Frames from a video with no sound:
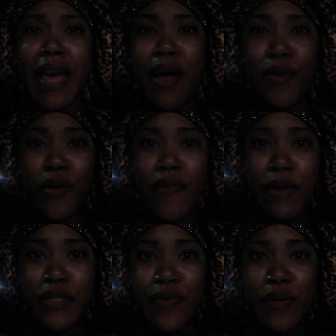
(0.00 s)
I don't know if I
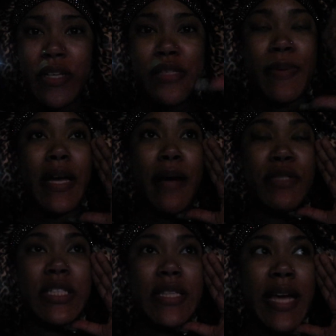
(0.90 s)
was focused, but I'm
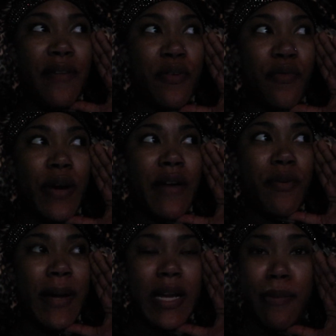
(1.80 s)
just thankful for
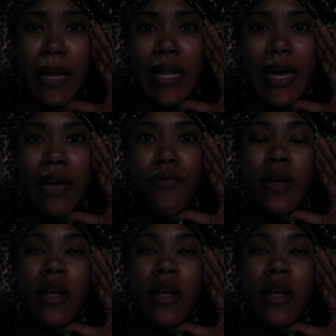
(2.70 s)
everybody in my life,